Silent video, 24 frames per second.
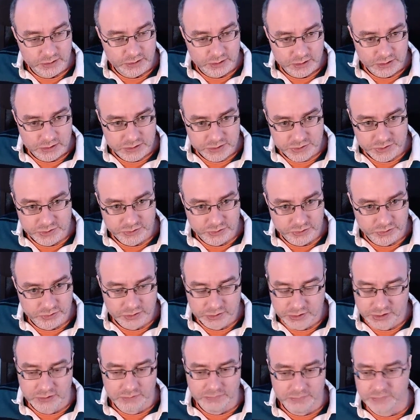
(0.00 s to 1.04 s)
So I thought,
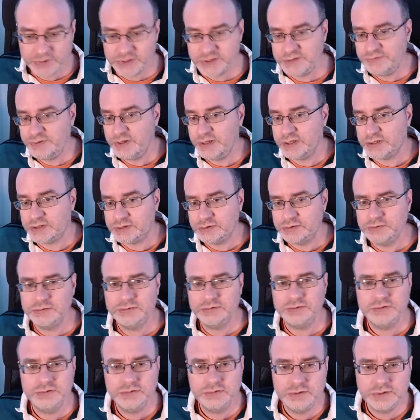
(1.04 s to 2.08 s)
okay, must have finished.
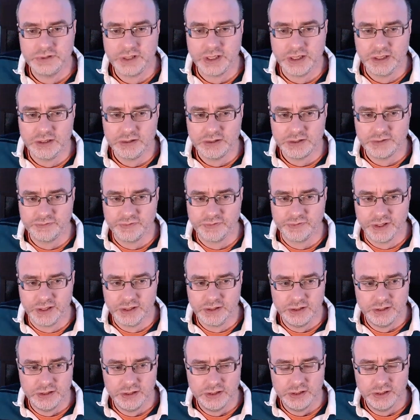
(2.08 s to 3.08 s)
Okay, it's fine.